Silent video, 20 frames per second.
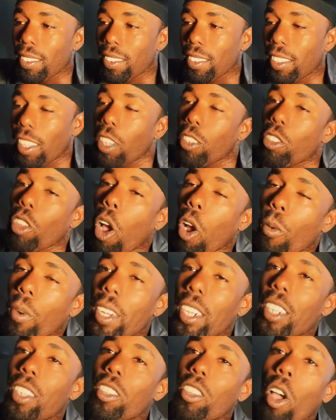there's
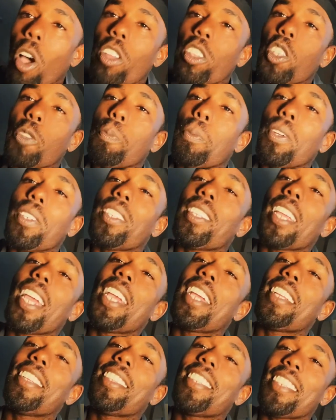already thoughts
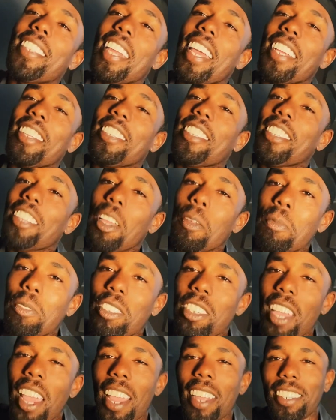pertaining to that
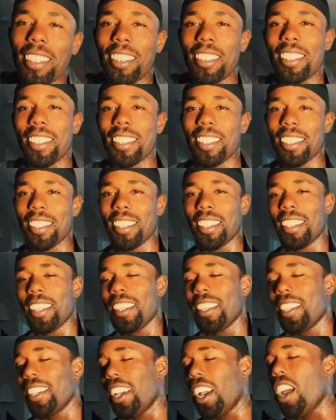subject.
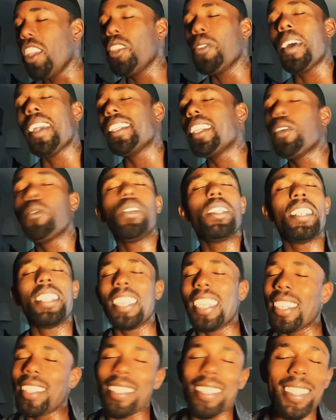Otherwise, they wouldn't
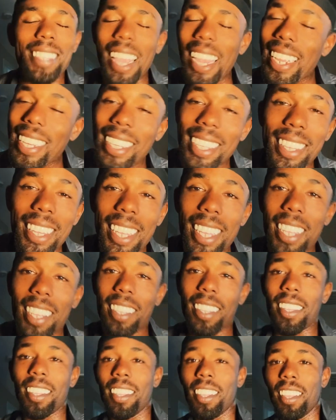need to say
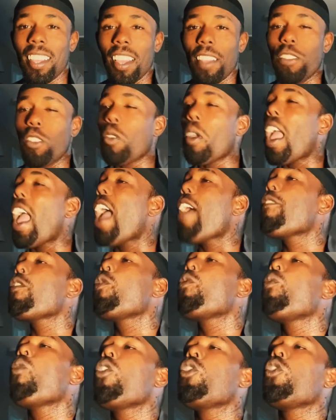anything. If you ever
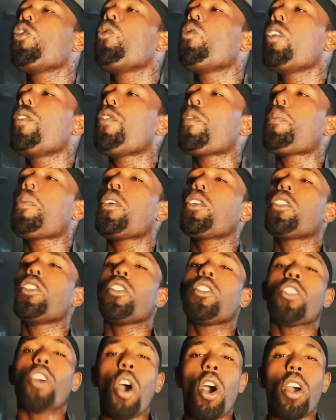wonder what a person
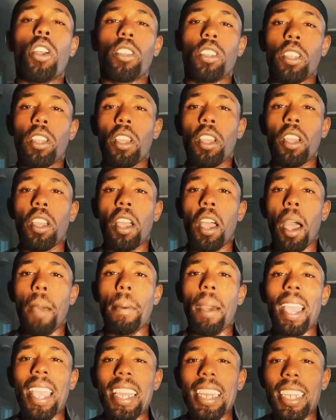thought
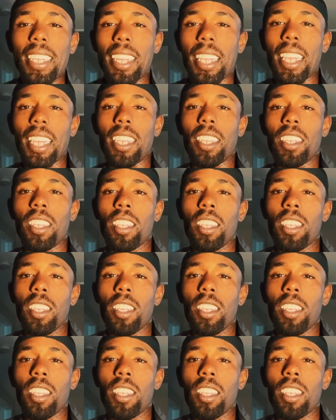about anything,